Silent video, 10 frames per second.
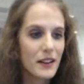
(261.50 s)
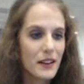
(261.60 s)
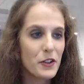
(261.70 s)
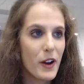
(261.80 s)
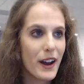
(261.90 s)

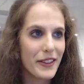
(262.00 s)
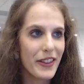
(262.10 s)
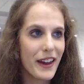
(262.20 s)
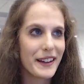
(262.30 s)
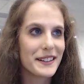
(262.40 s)
Great,
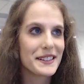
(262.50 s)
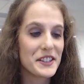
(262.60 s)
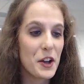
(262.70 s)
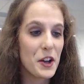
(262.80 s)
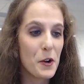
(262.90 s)
thanks.
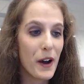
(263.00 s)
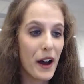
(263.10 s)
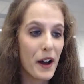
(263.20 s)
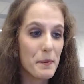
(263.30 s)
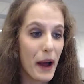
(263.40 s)
So
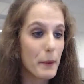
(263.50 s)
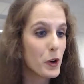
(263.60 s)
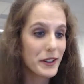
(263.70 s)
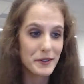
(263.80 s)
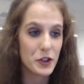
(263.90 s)
I'm
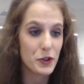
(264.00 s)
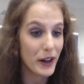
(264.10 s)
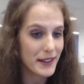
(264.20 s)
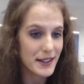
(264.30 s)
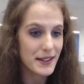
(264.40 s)
going to direct
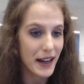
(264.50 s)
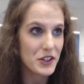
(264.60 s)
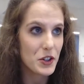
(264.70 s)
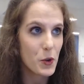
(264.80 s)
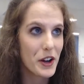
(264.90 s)
this
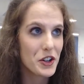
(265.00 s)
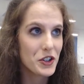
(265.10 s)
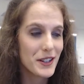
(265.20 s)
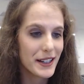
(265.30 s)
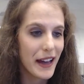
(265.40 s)
next
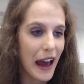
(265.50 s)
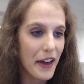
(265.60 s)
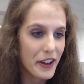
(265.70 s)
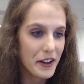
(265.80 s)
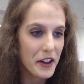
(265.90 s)
question to
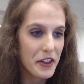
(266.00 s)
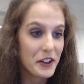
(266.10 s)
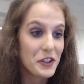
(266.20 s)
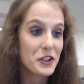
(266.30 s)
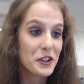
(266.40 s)
Kathy, and I think
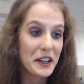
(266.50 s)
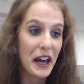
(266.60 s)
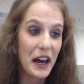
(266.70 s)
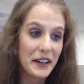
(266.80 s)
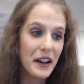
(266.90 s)
it should
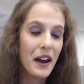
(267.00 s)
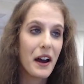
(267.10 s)
again